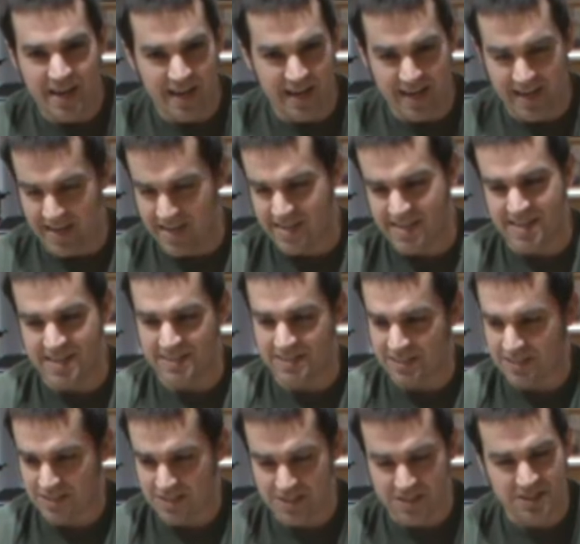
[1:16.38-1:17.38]
any
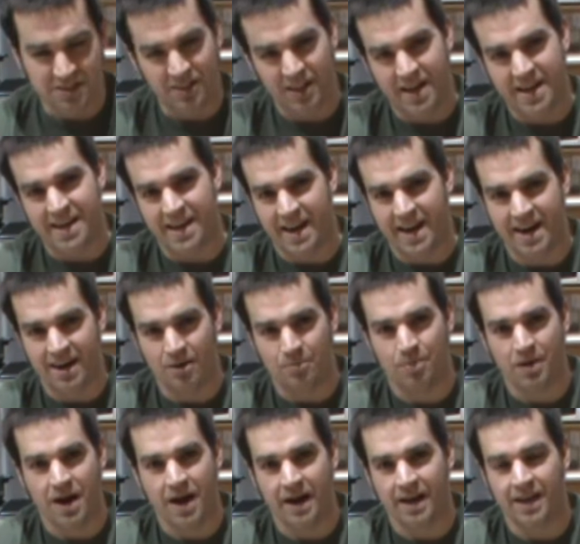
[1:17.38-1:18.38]
slight air
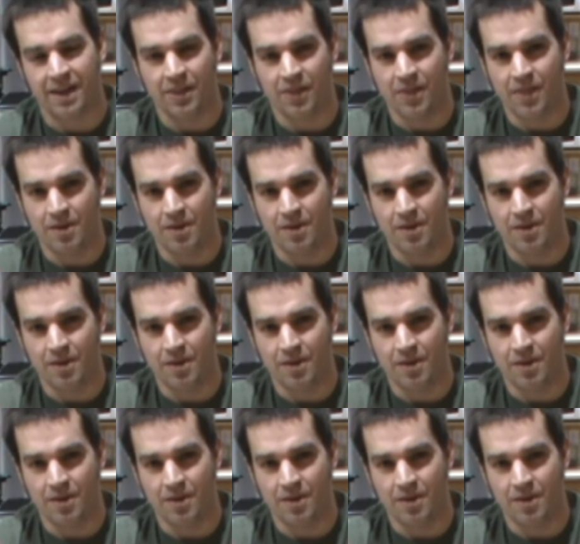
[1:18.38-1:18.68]
pocket in